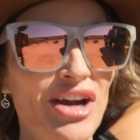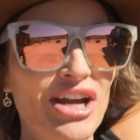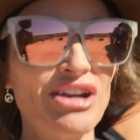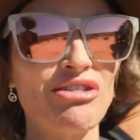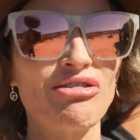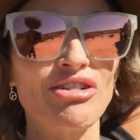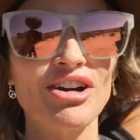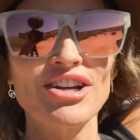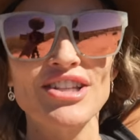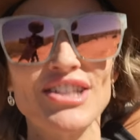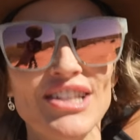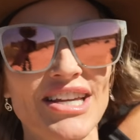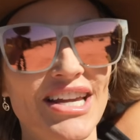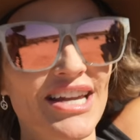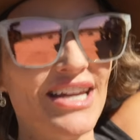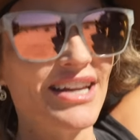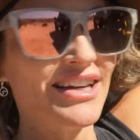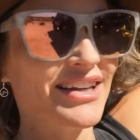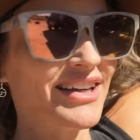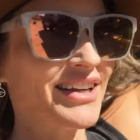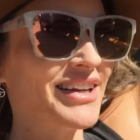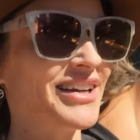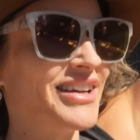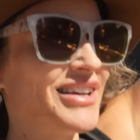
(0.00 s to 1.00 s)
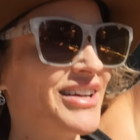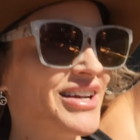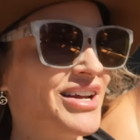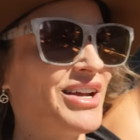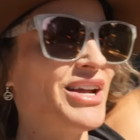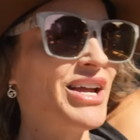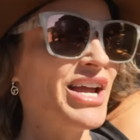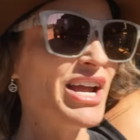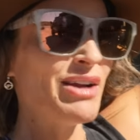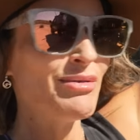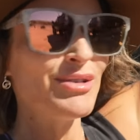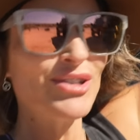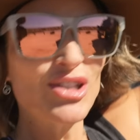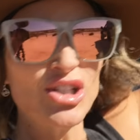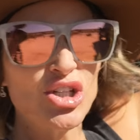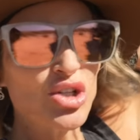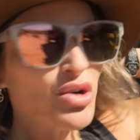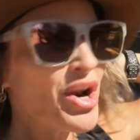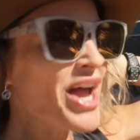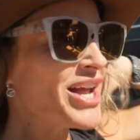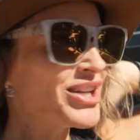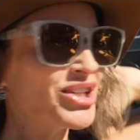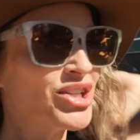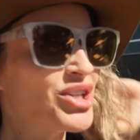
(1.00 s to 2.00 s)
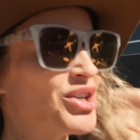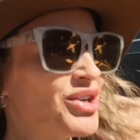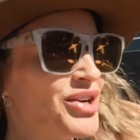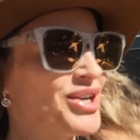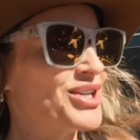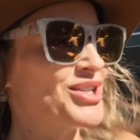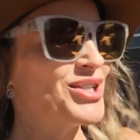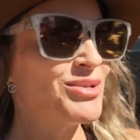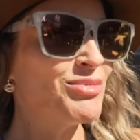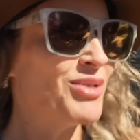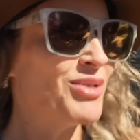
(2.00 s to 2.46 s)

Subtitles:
Crossing. It was treacherous,